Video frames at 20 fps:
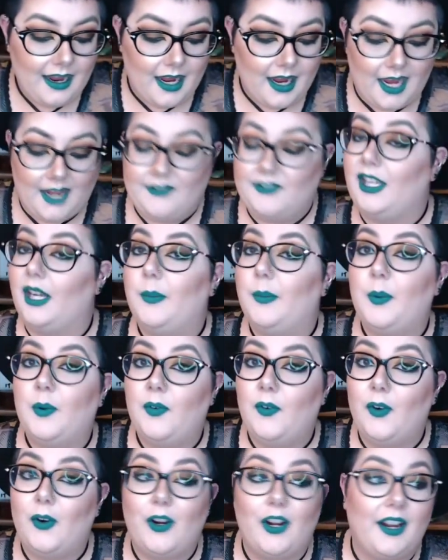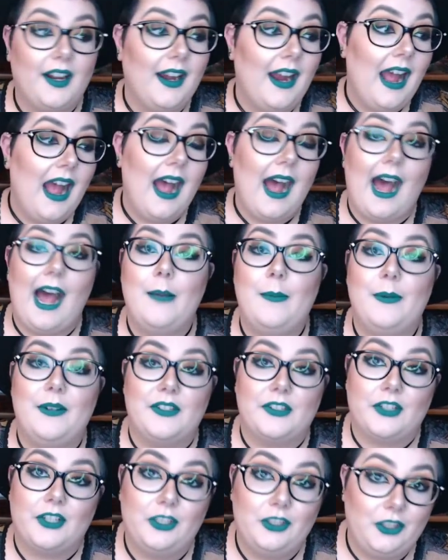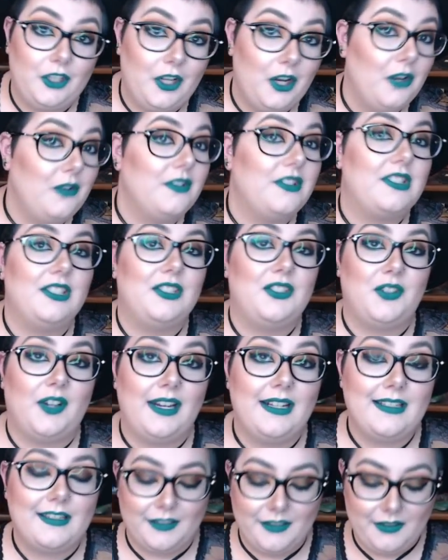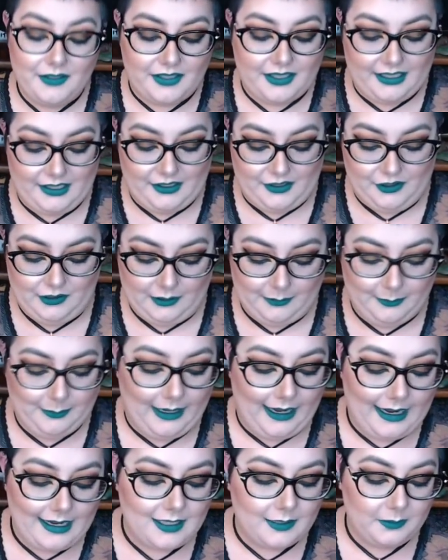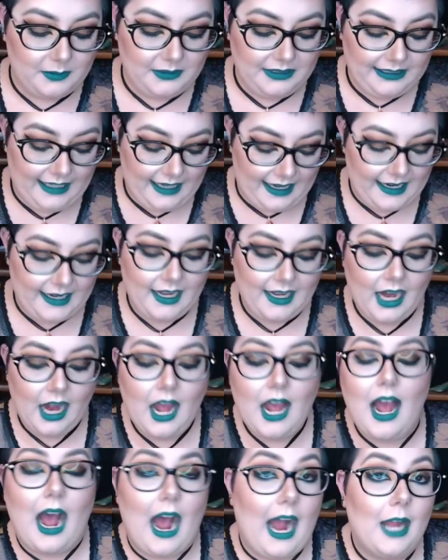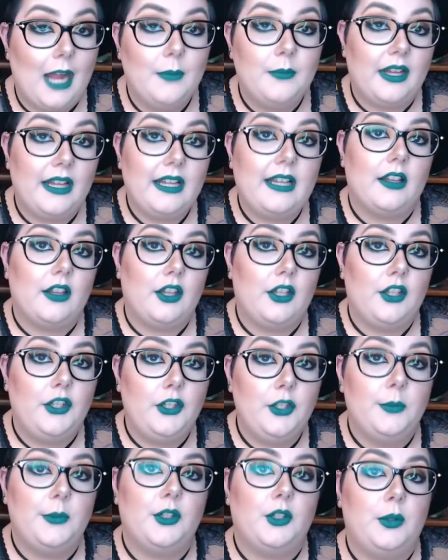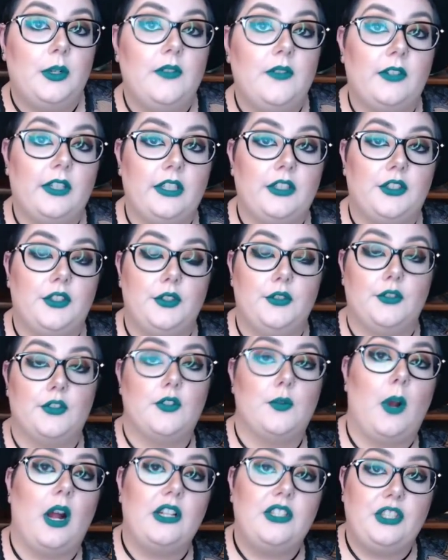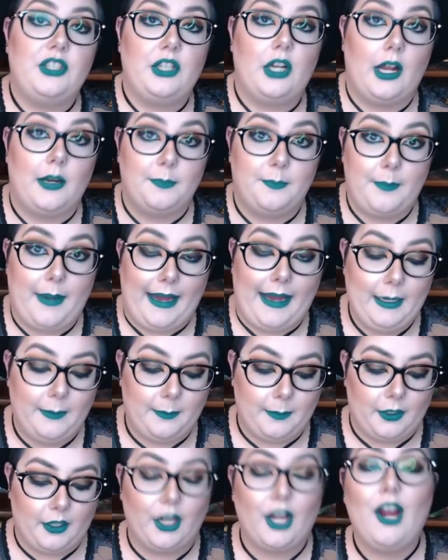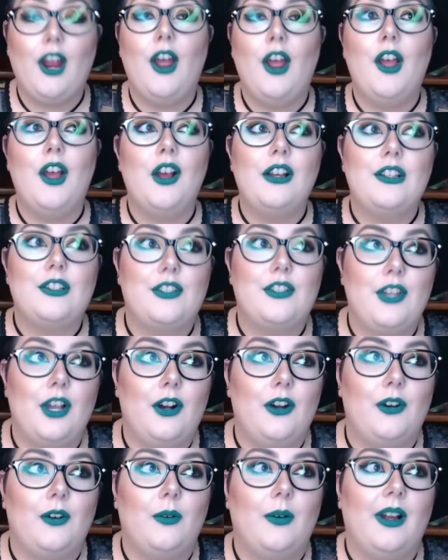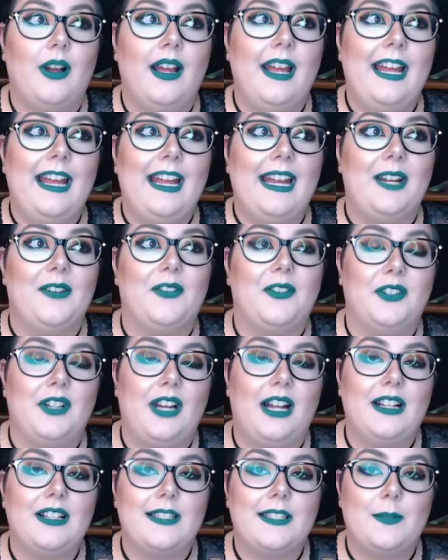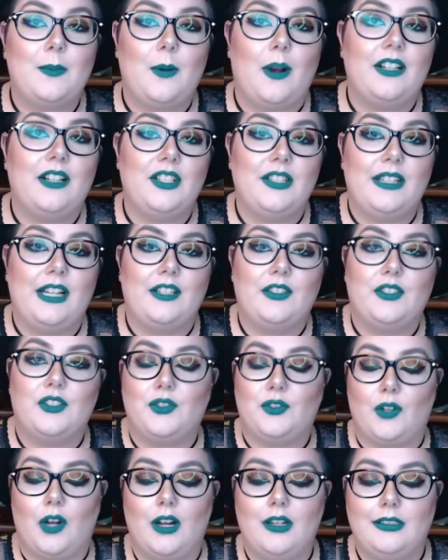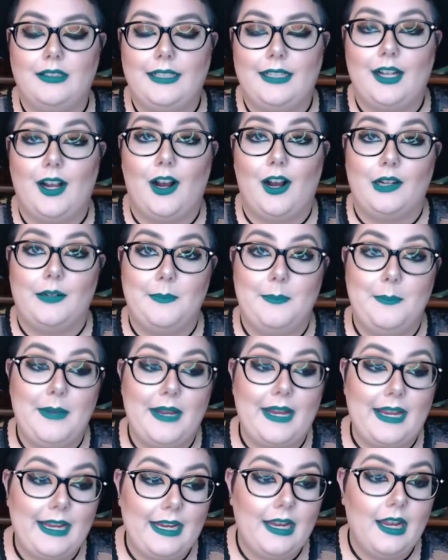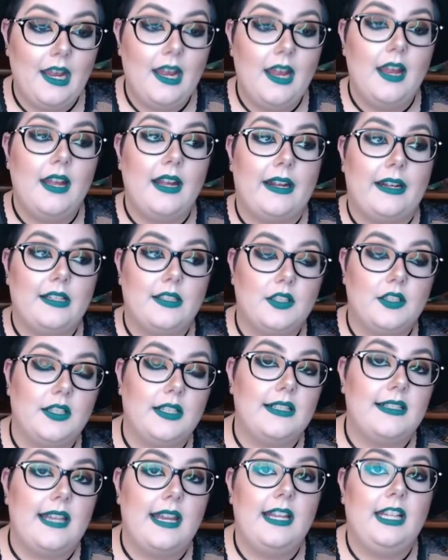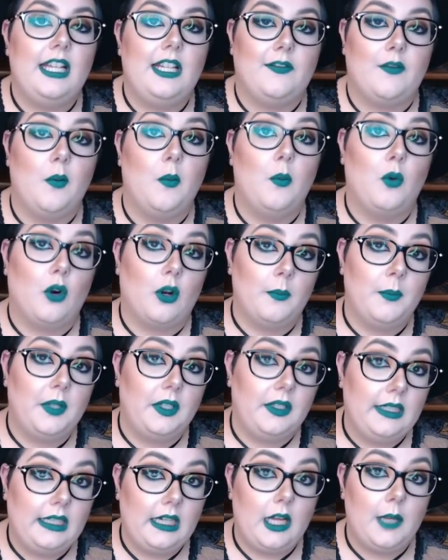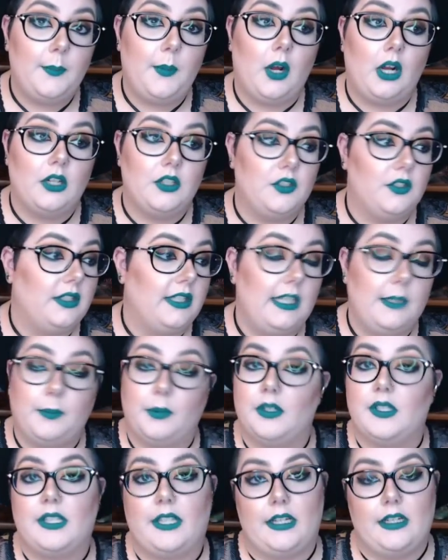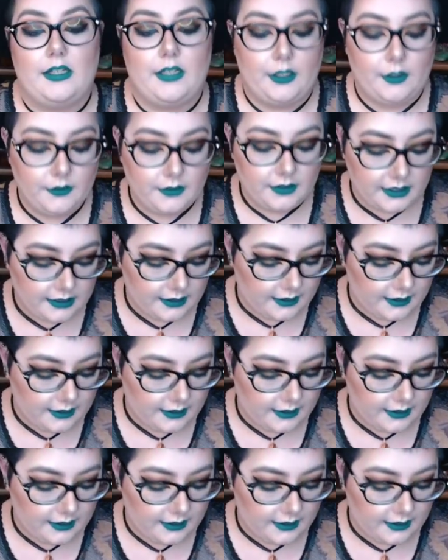I've said it before, I'm as close to translucent as you can possibly get. I'm like the human equivalent to swatching on paper. So if they're not swatching that strongly on me, it's going to take even more building up on deeper skin tones.